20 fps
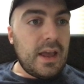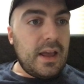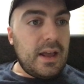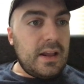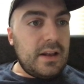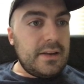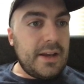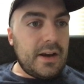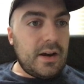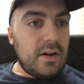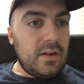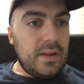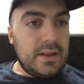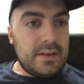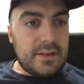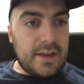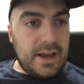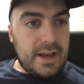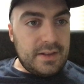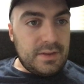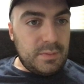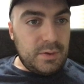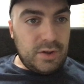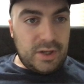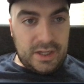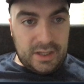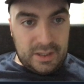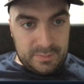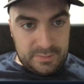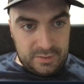Now let's add some new
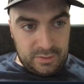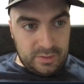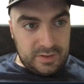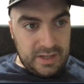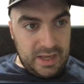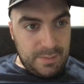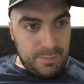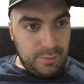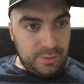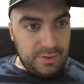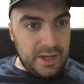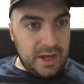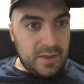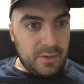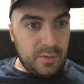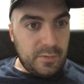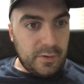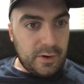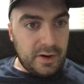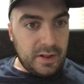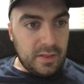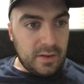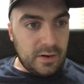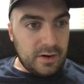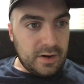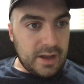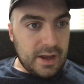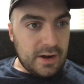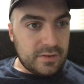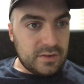columns to a table. Now that we've already learned
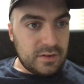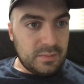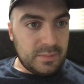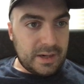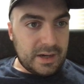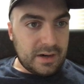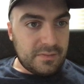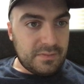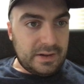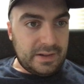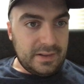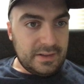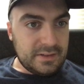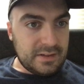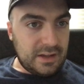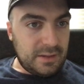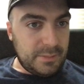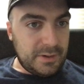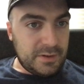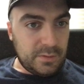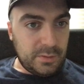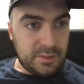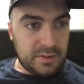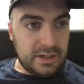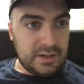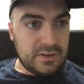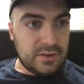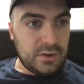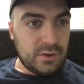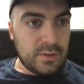how to modify list elements, we'll
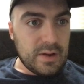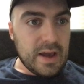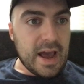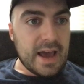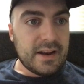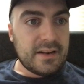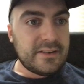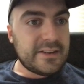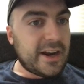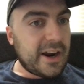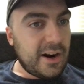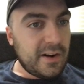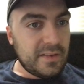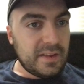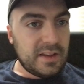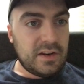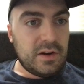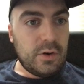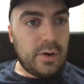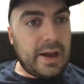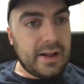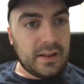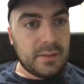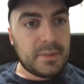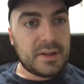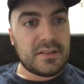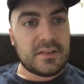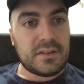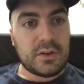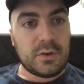need to add entirely new
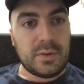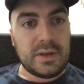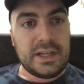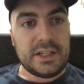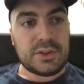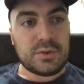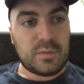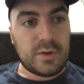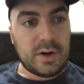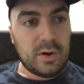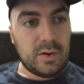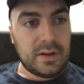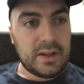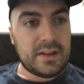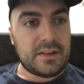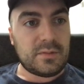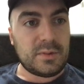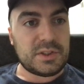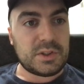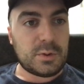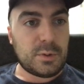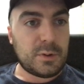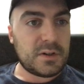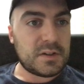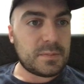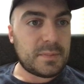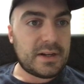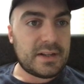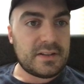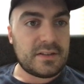elements to each row list, which
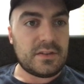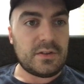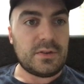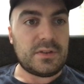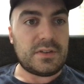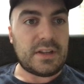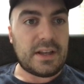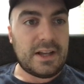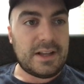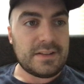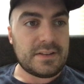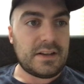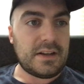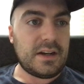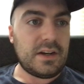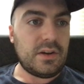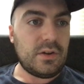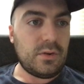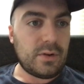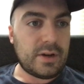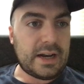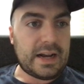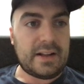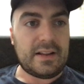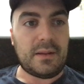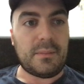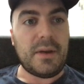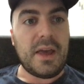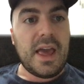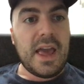corresponds to cells in a new
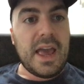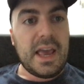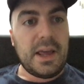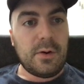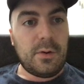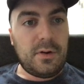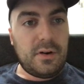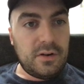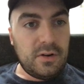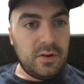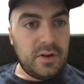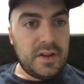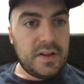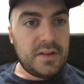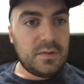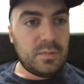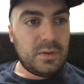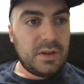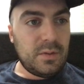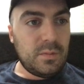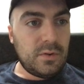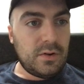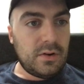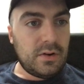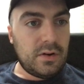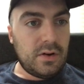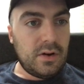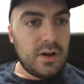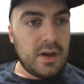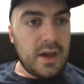column. In order to do this, we
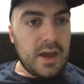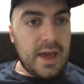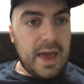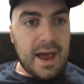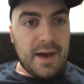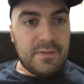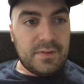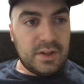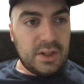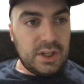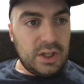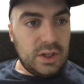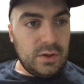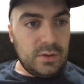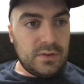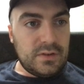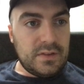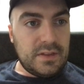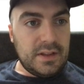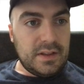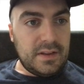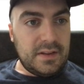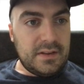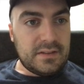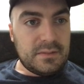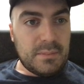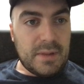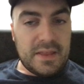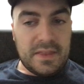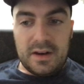will have to use the list
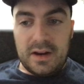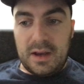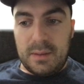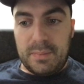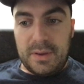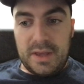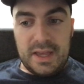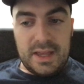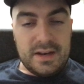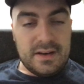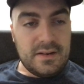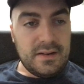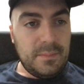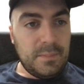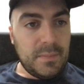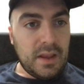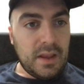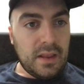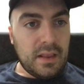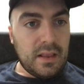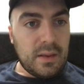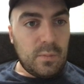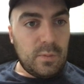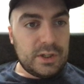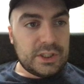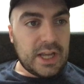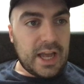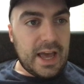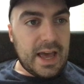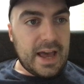method append, which
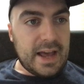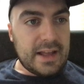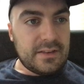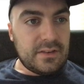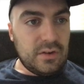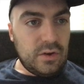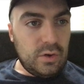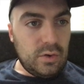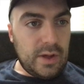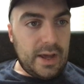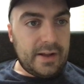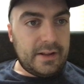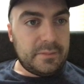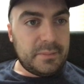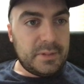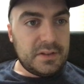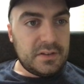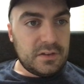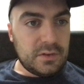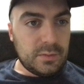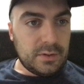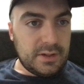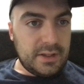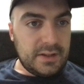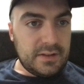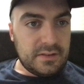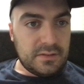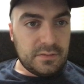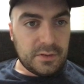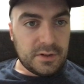adds new elements to a
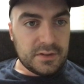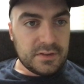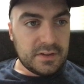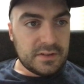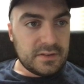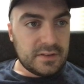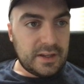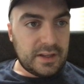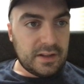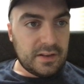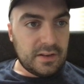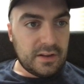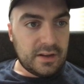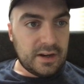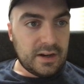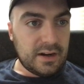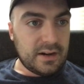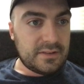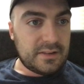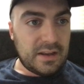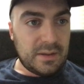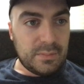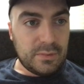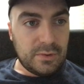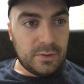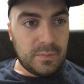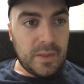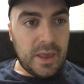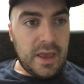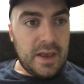list. First, let's take a look at an
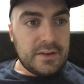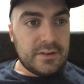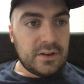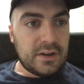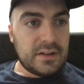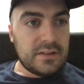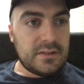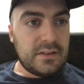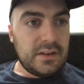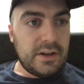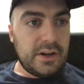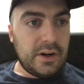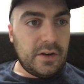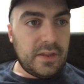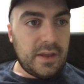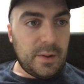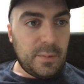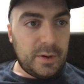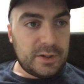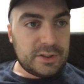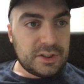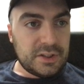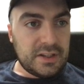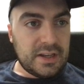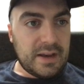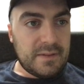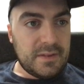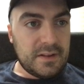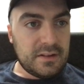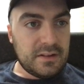example. So you can see here they originally
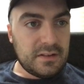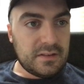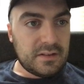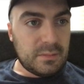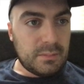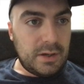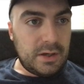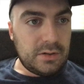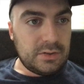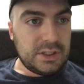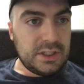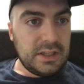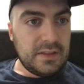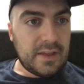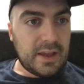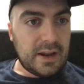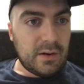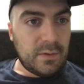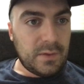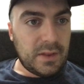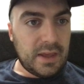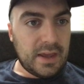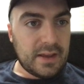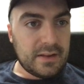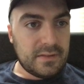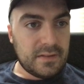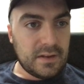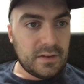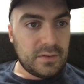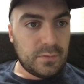had this list emoji that only has
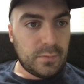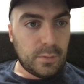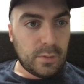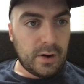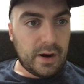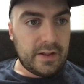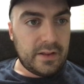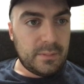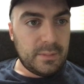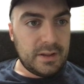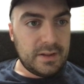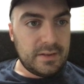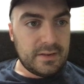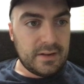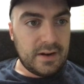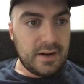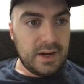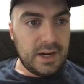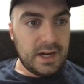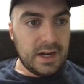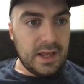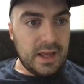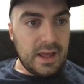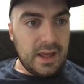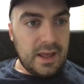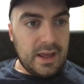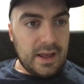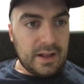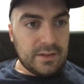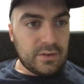these 4 elements in it.
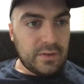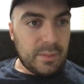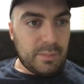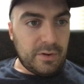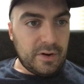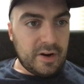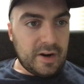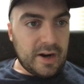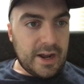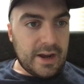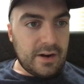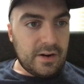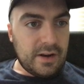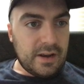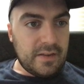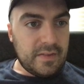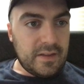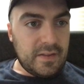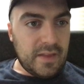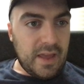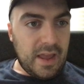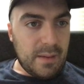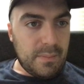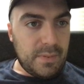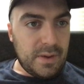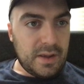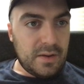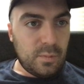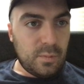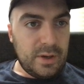And so they print it out and then they
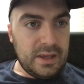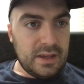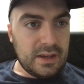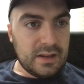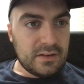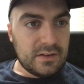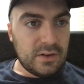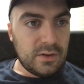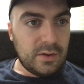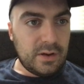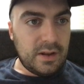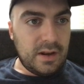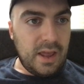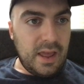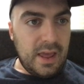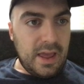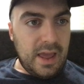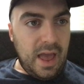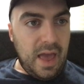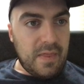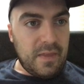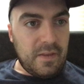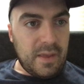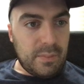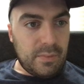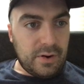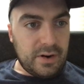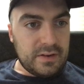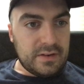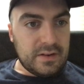append winking to it and then they
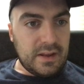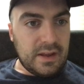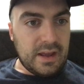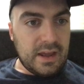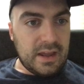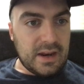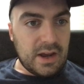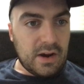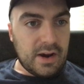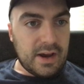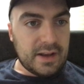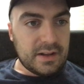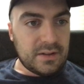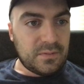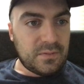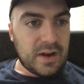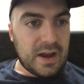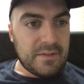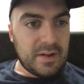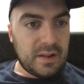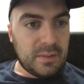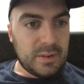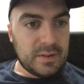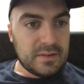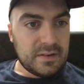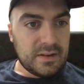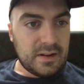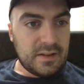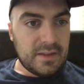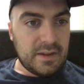print it and now it has 5 elements
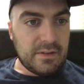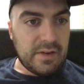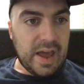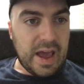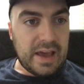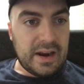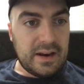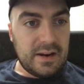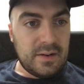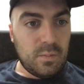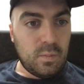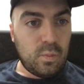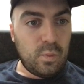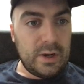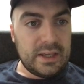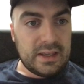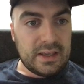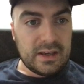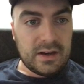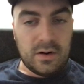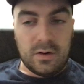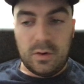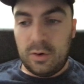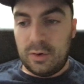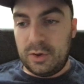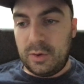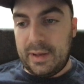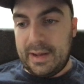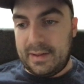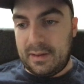in it. They've added winking, a whole
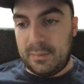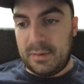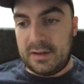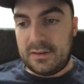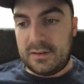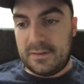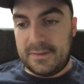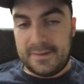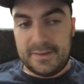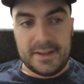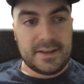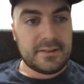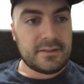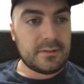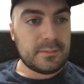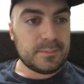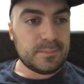new element to the list.